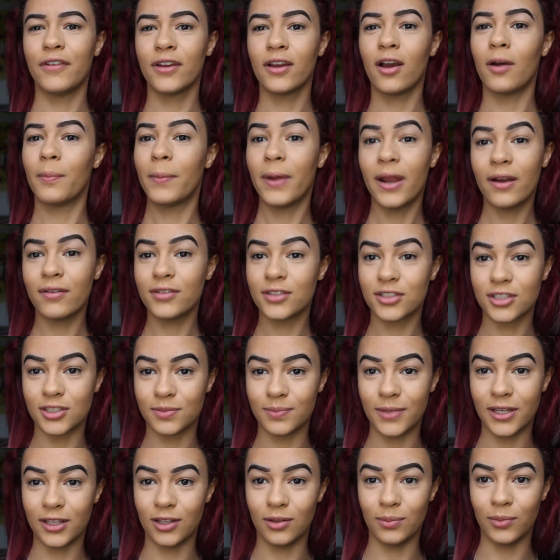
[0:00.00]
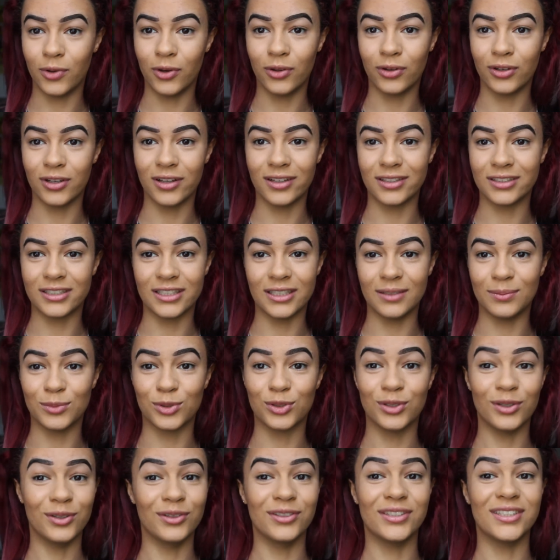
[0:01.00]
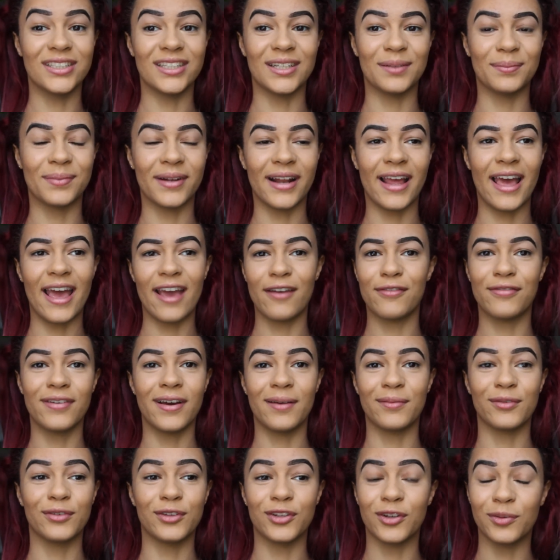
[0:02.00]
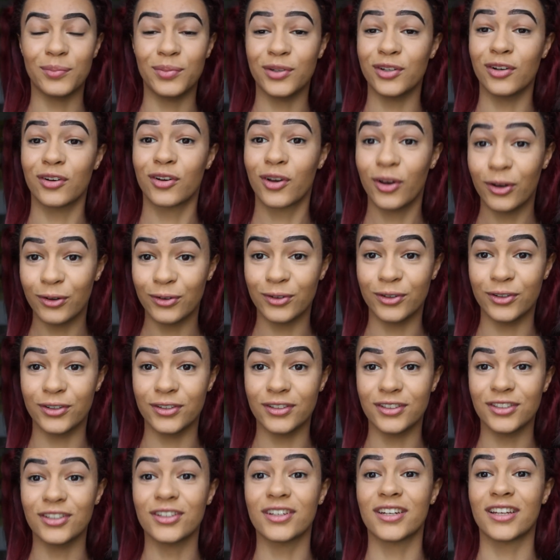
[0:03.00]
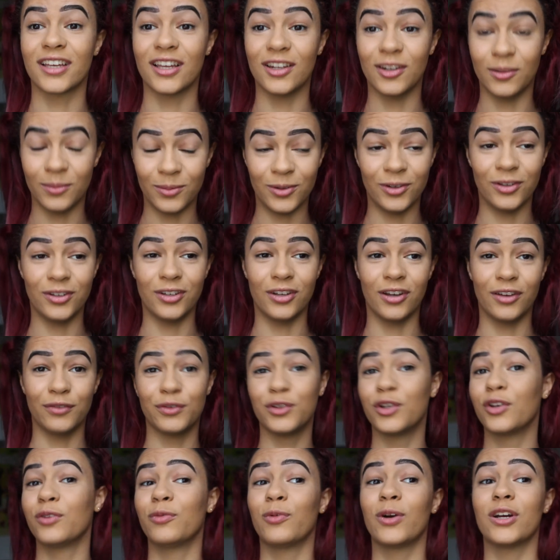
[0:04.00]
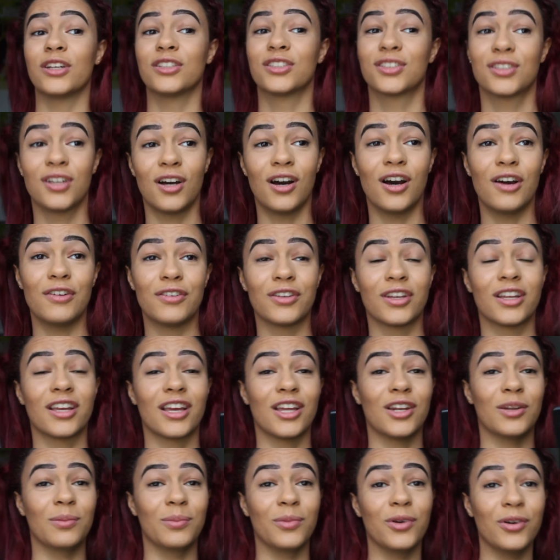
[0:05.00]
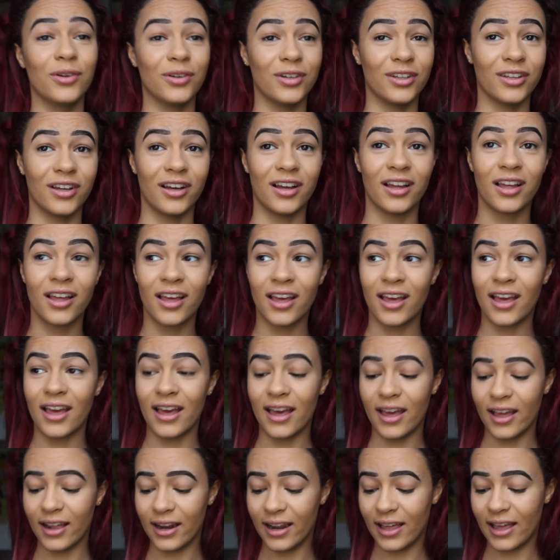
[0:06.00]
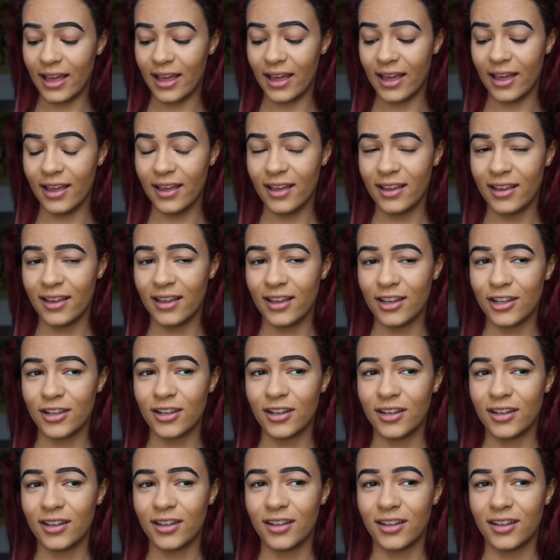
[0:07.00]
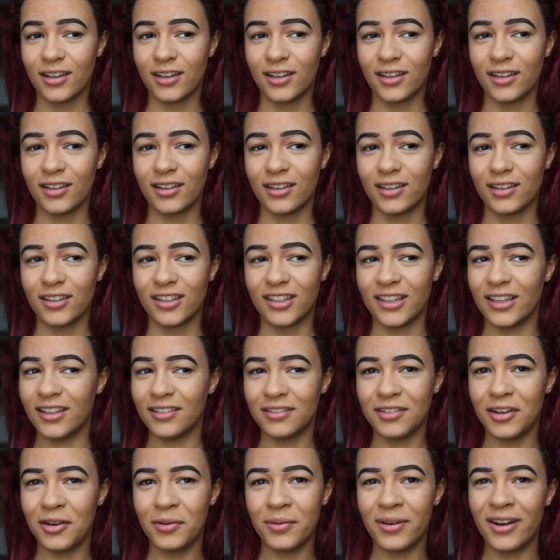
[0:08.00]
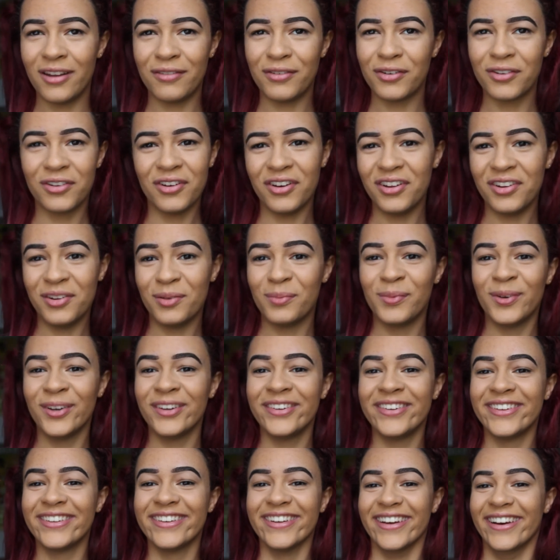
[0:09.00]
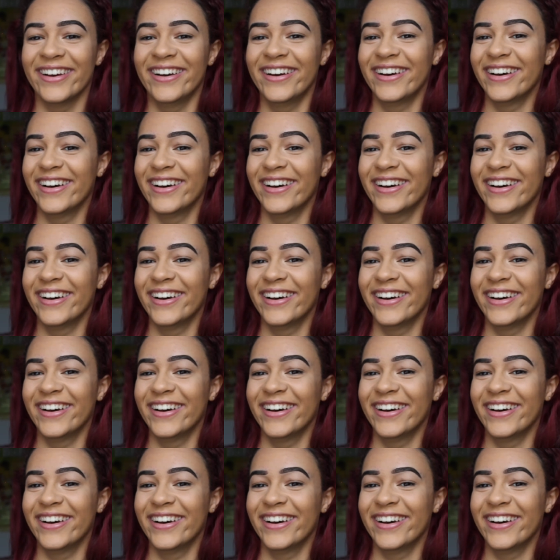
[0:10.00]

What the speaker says: think our parents just make pneumonia seem so deep. Like, fam, if you don't put your coat on, you're gonna get pneumonia. If you don't wear a scarf, you're gonna get pneumonia. And no one ever got pneumonia.